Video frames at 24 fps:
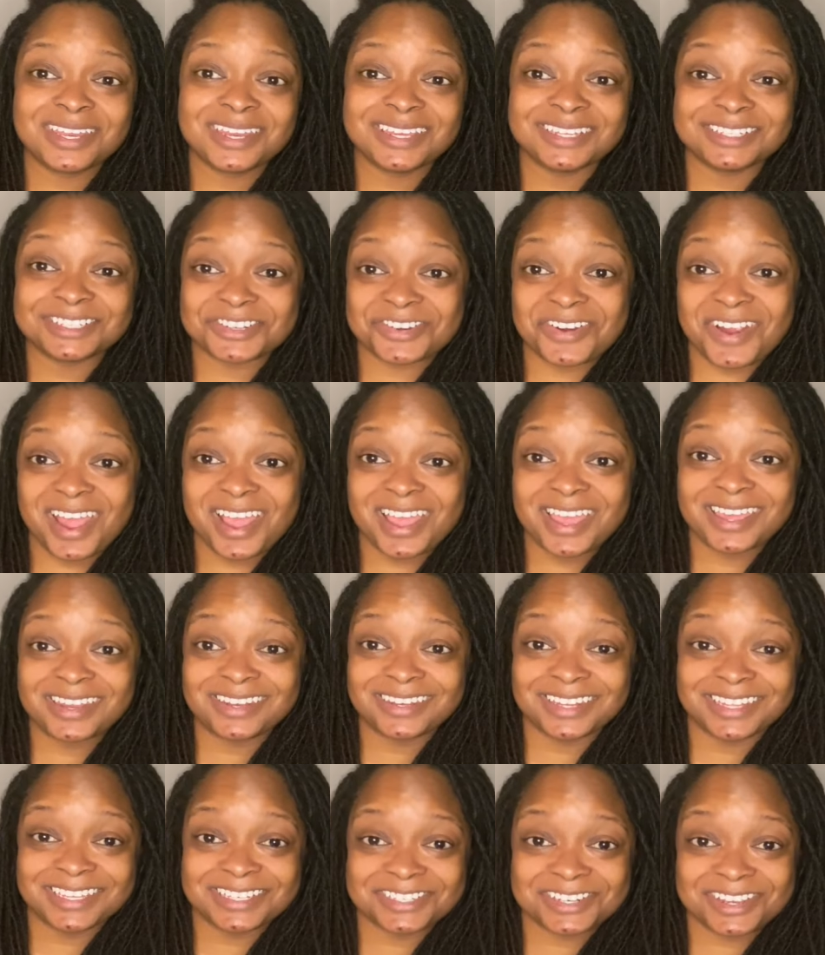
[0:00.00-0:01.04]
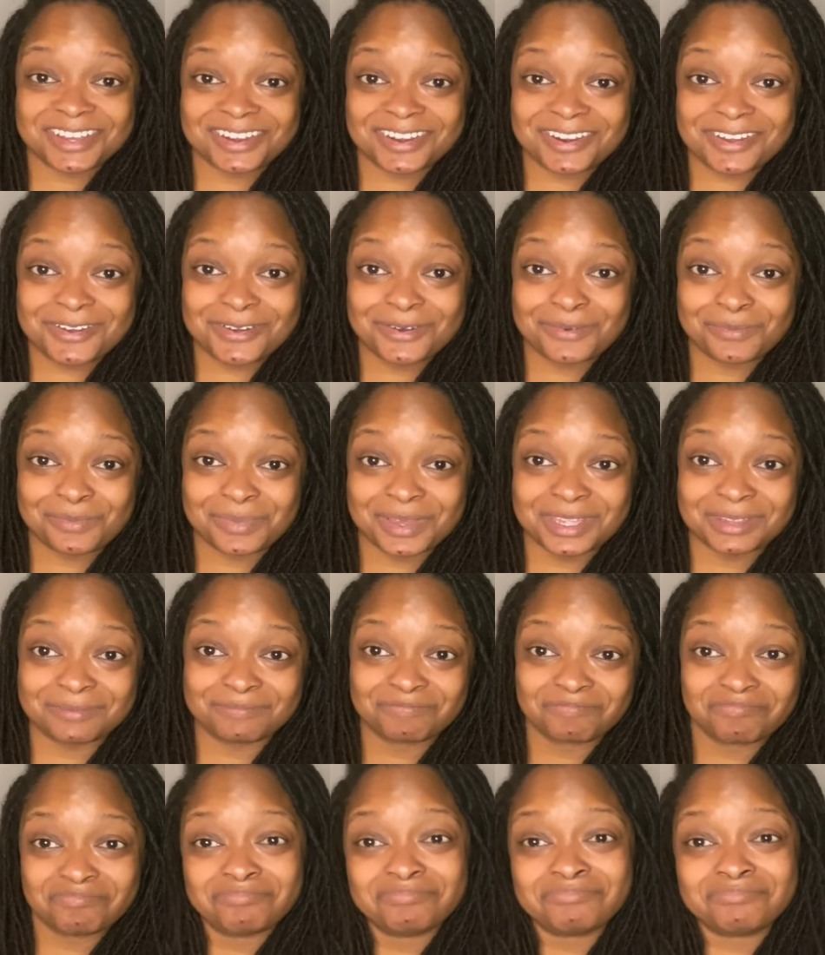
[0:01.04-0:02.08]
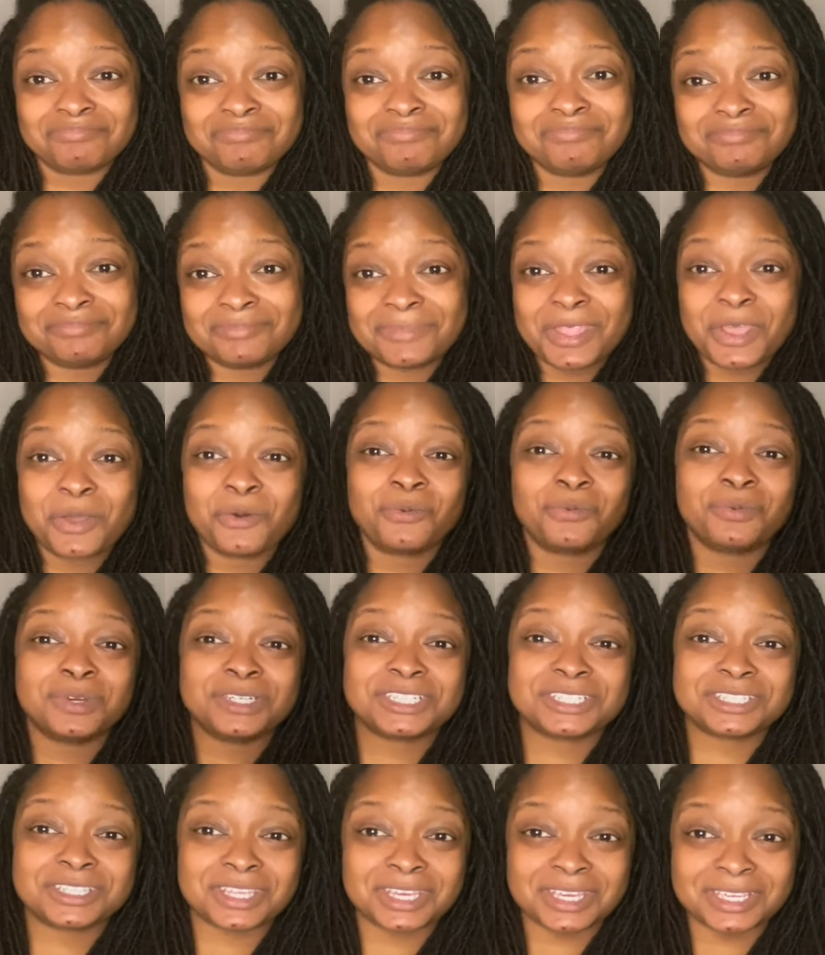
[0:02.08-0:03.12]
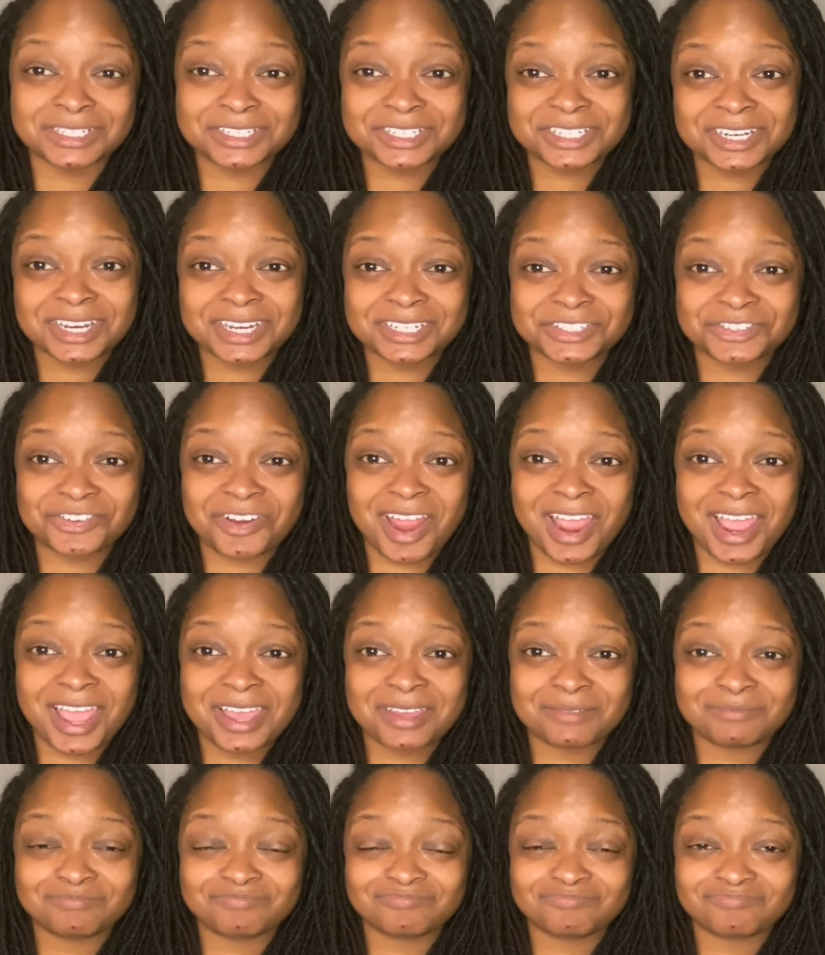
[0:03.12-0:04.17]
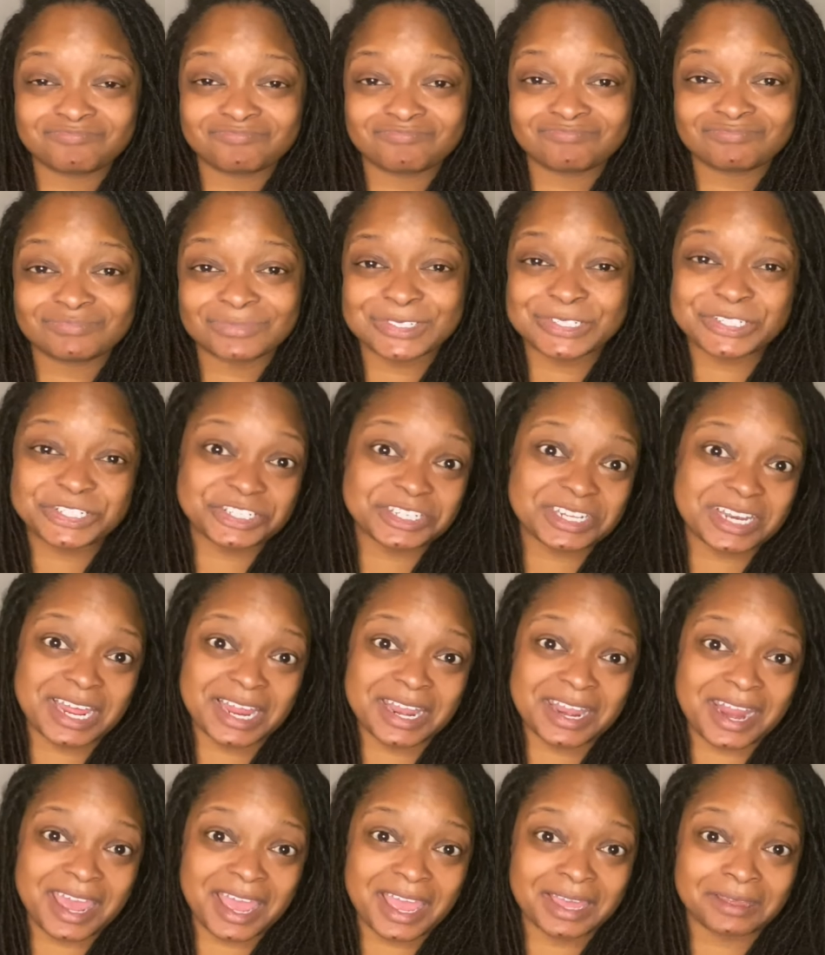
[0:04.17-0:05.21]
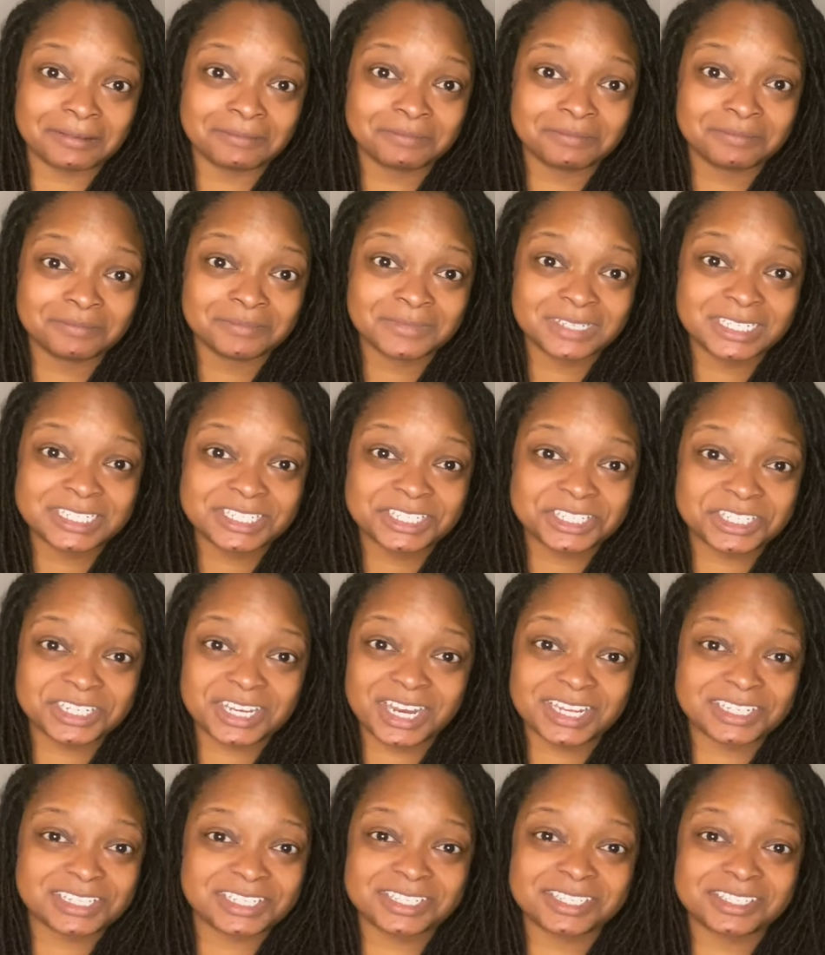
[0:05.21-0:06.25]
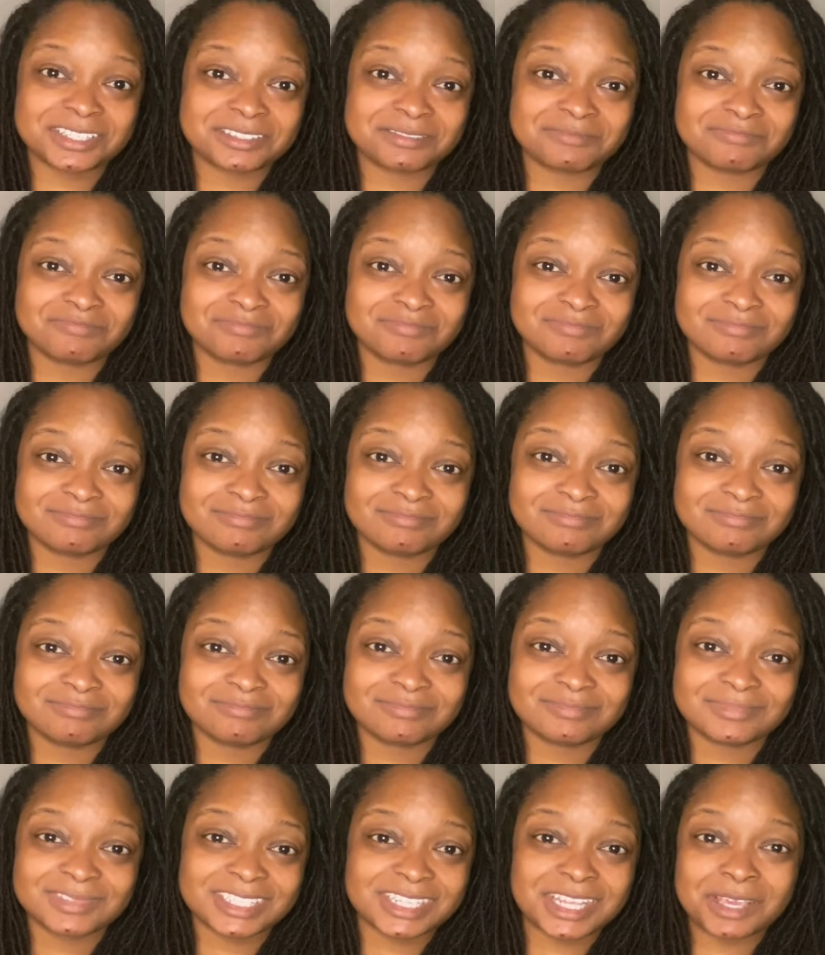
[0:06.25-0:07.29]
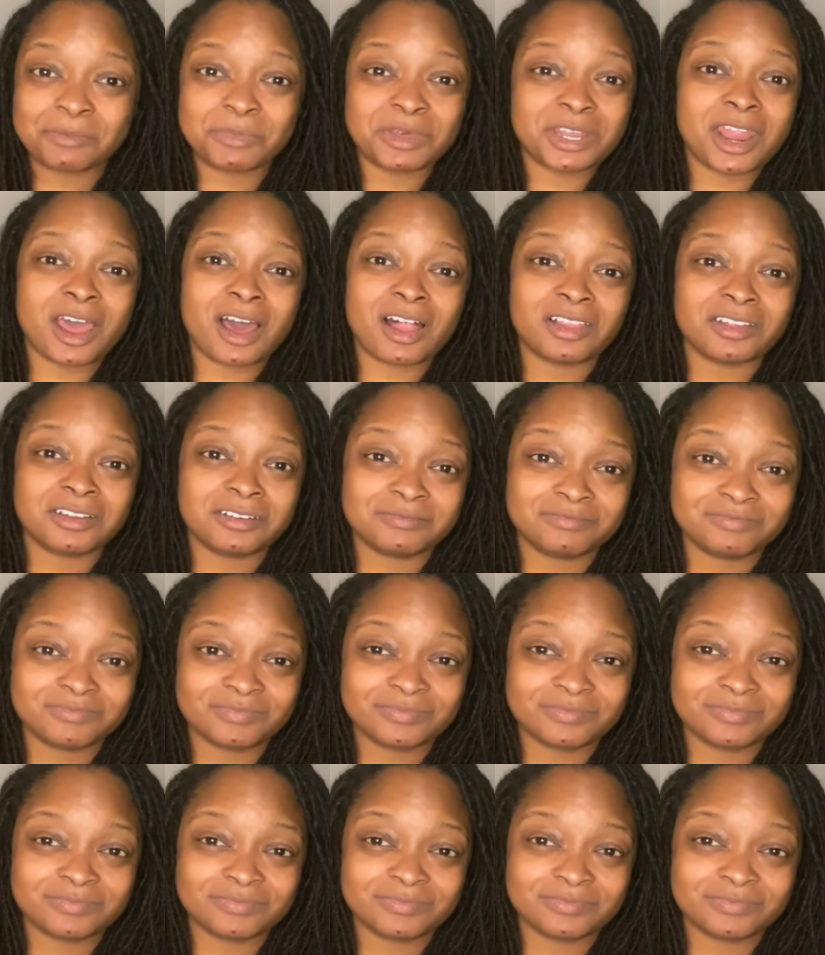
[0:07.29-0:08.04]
and try it and let y'all know. But what you think? Should I try it or should I not? Should I just save my $1?